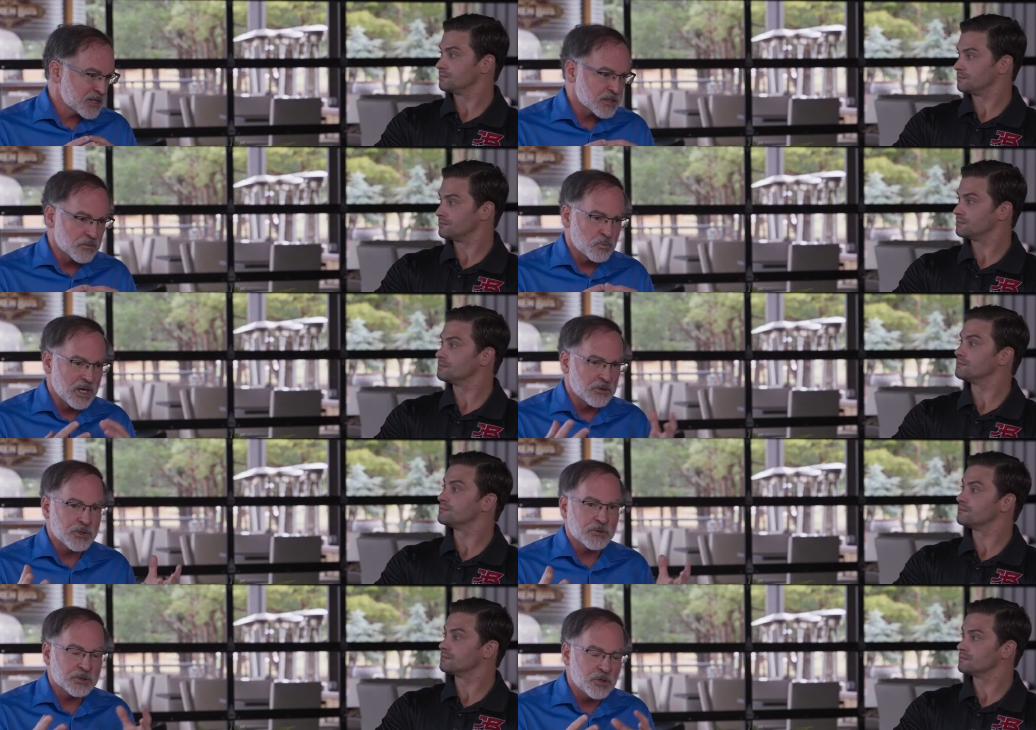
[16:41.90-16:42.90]
Speaker 1: is a
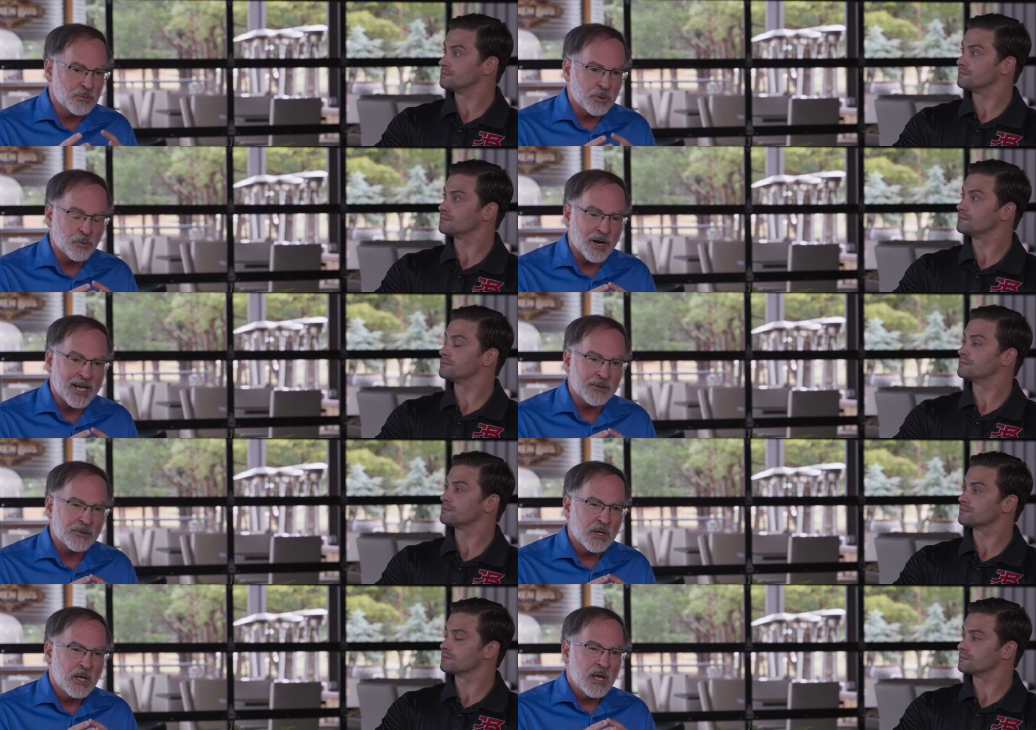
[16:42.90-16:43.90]
well-known global
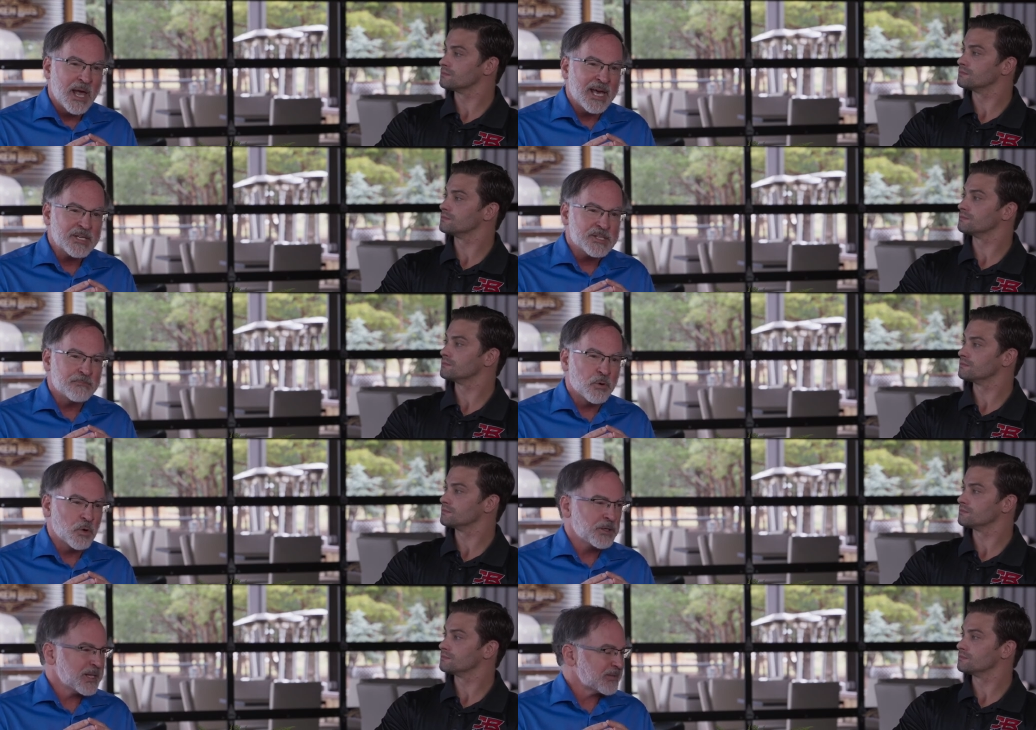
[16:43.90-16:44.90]
brand and it's
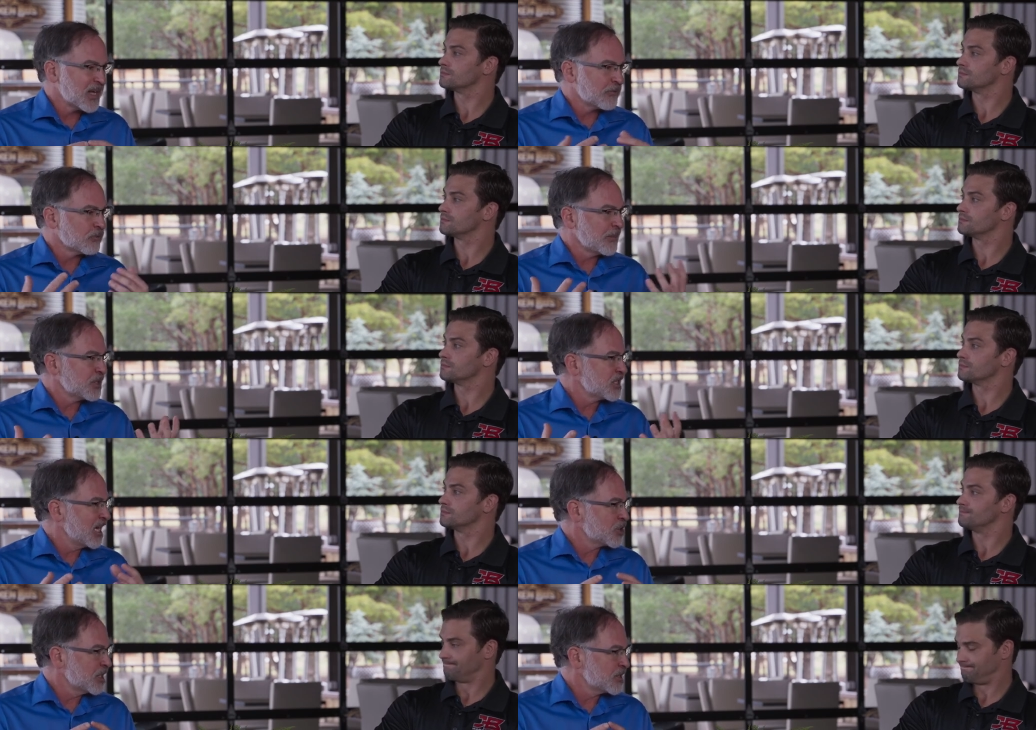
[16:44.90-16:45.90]
important that that
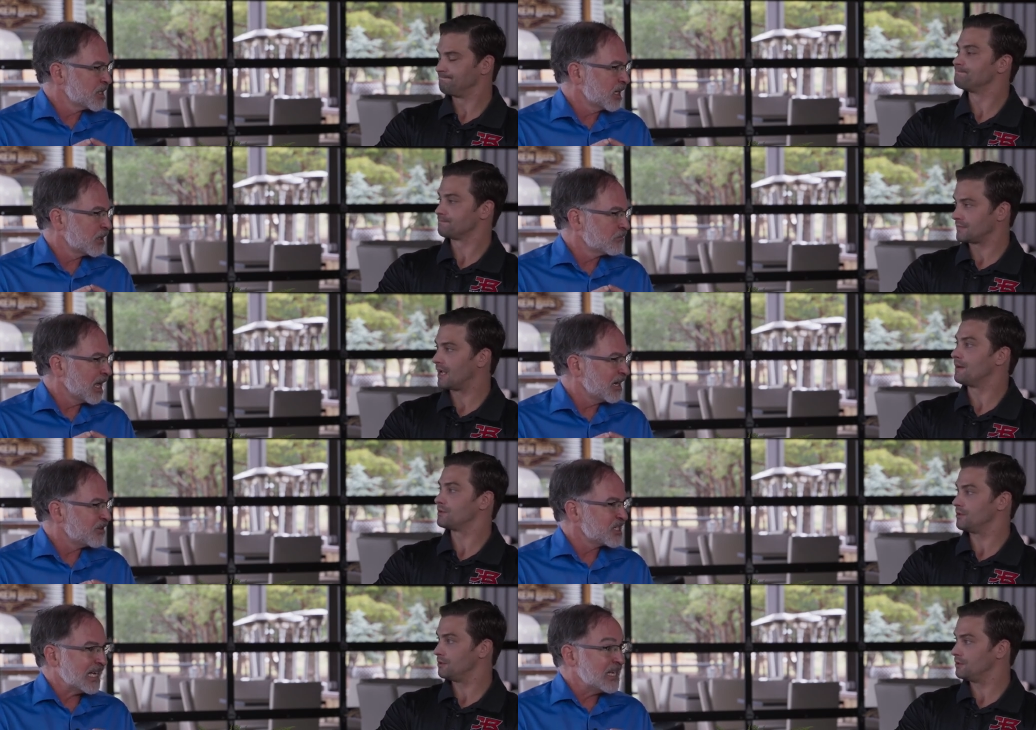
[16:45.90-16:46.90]
reputation is there. And if
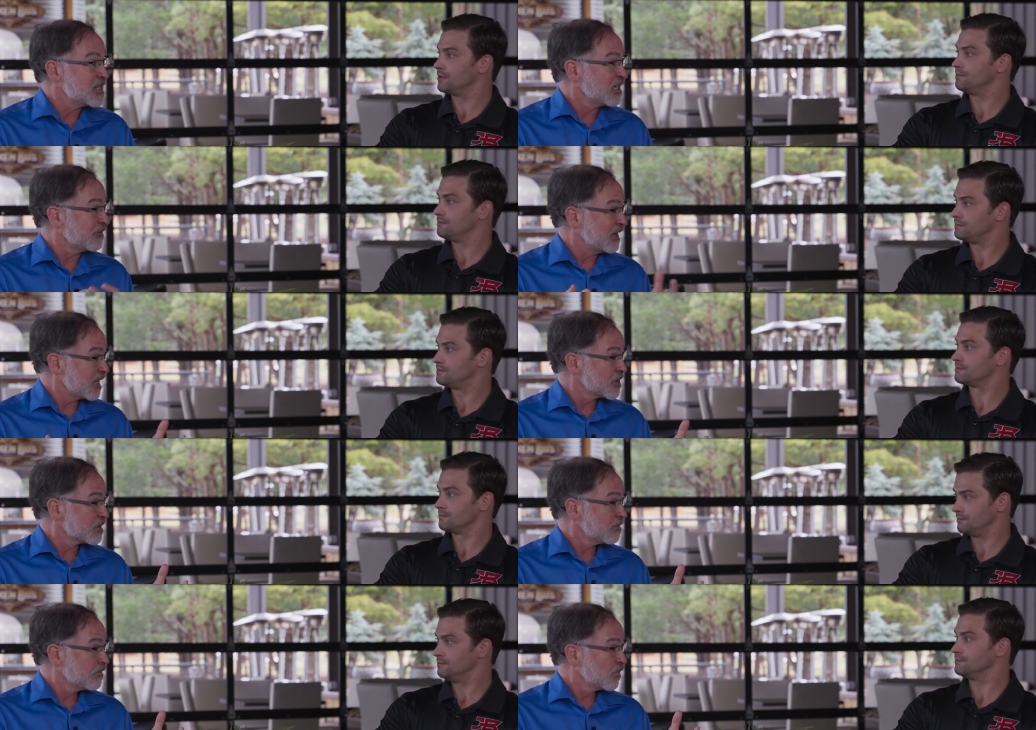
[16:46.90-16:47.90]
it's easy to
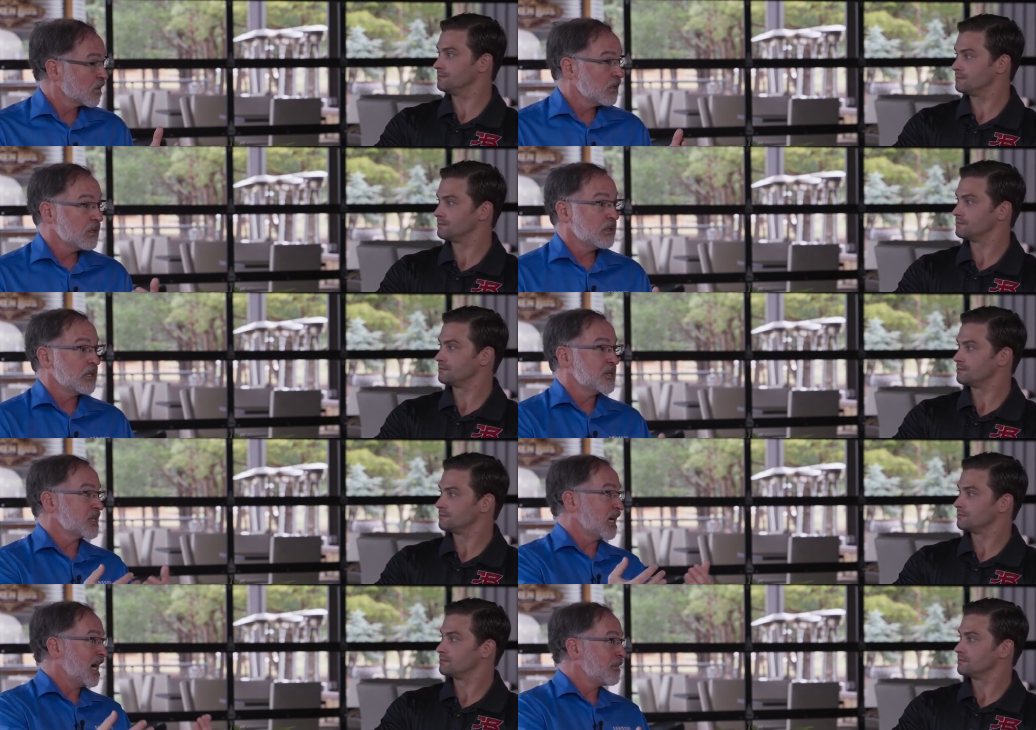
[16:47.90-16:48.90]
fix, mm-hmm.
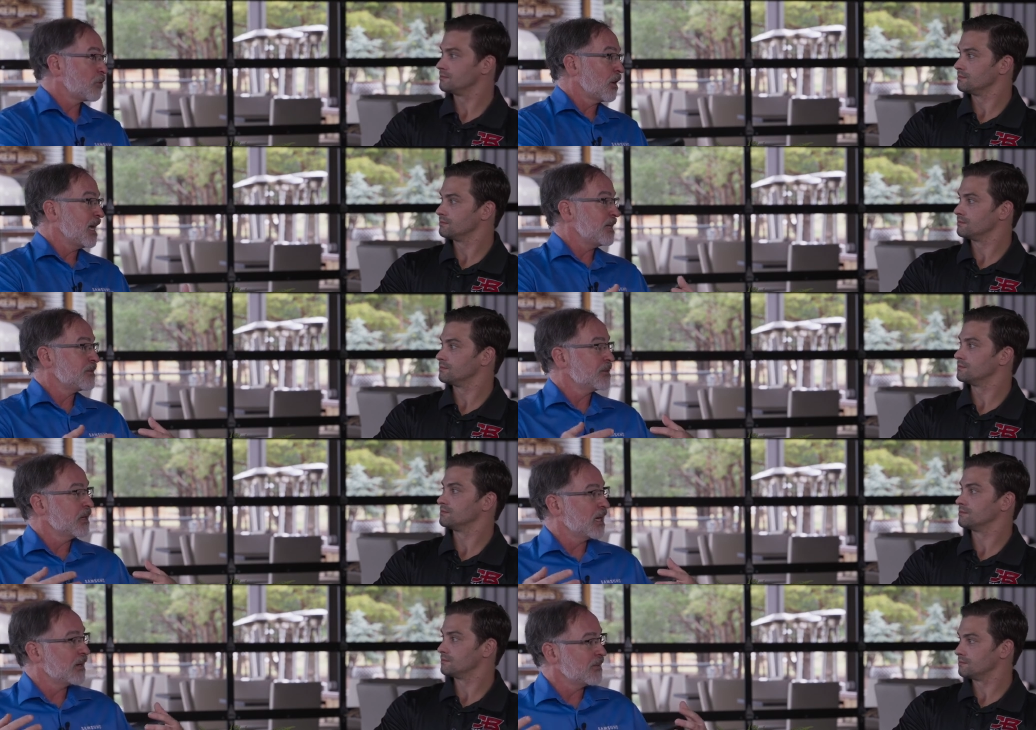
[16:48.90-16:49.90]
easy to operate,
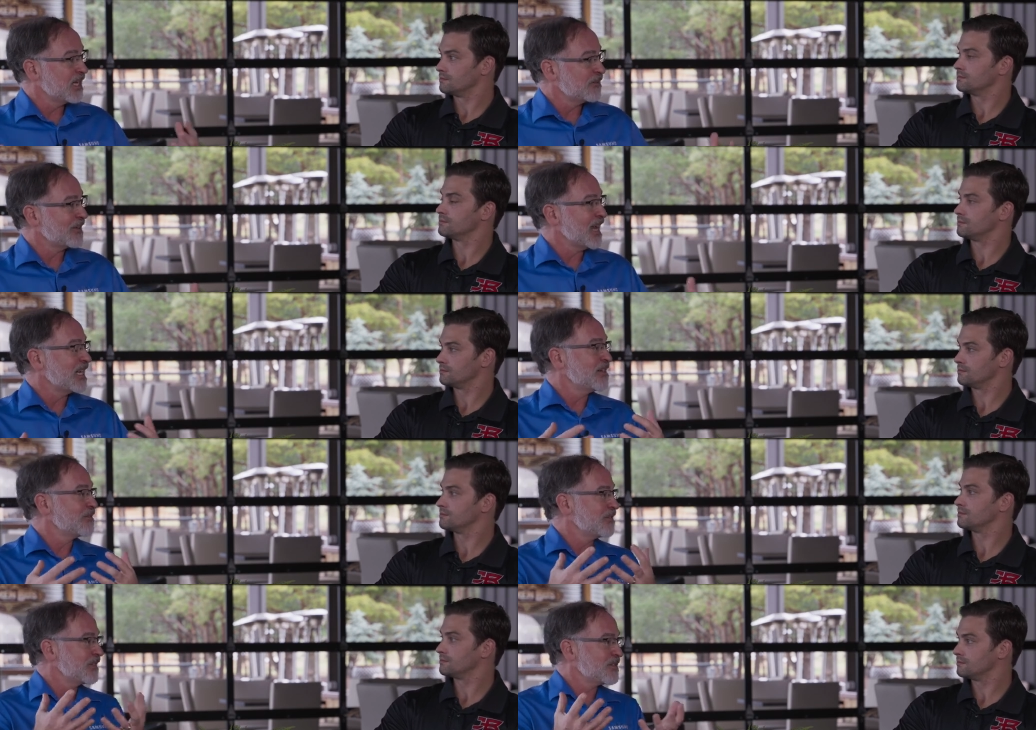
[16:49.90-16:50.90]
uh,
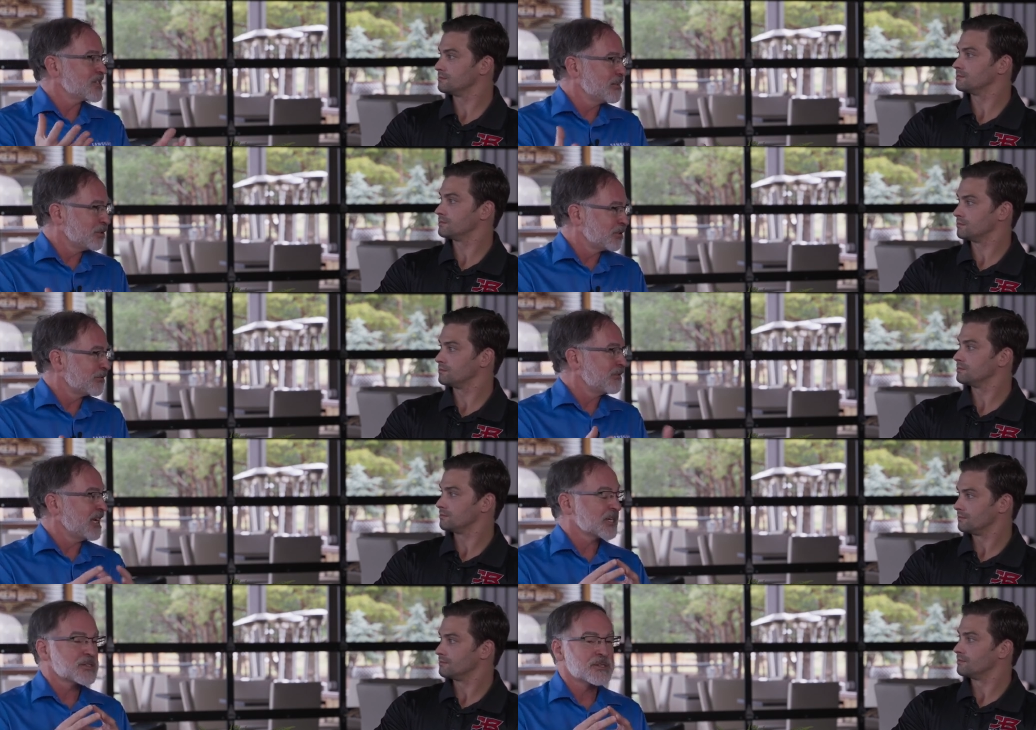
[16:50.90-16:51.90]
innovative, simple to
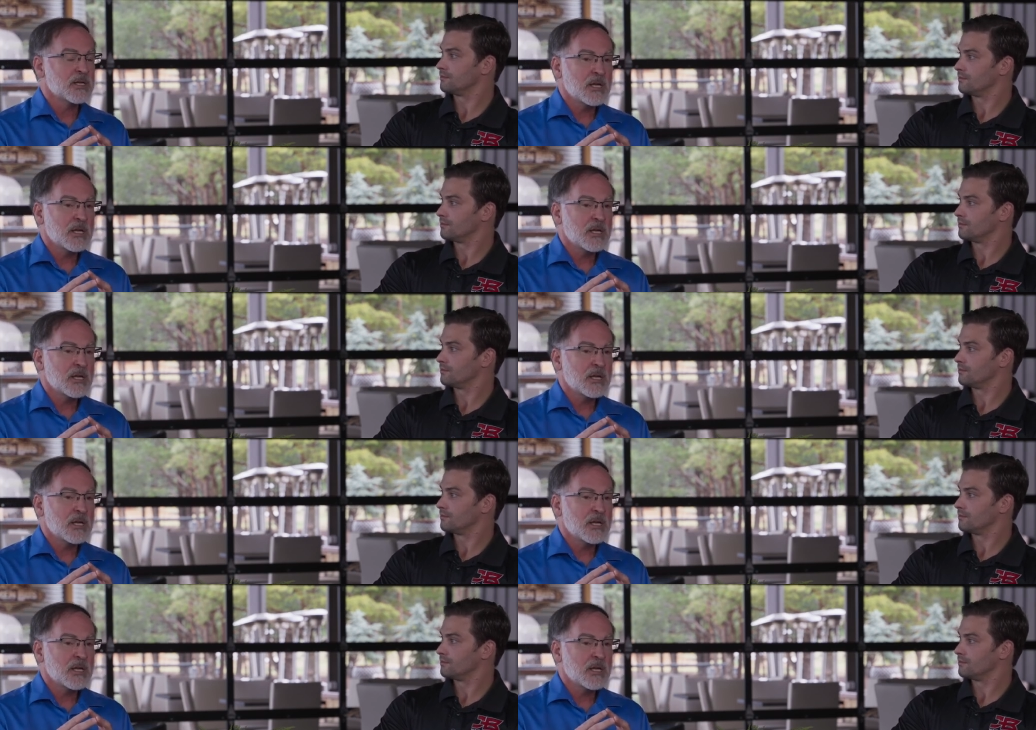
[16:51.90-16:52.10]
fix,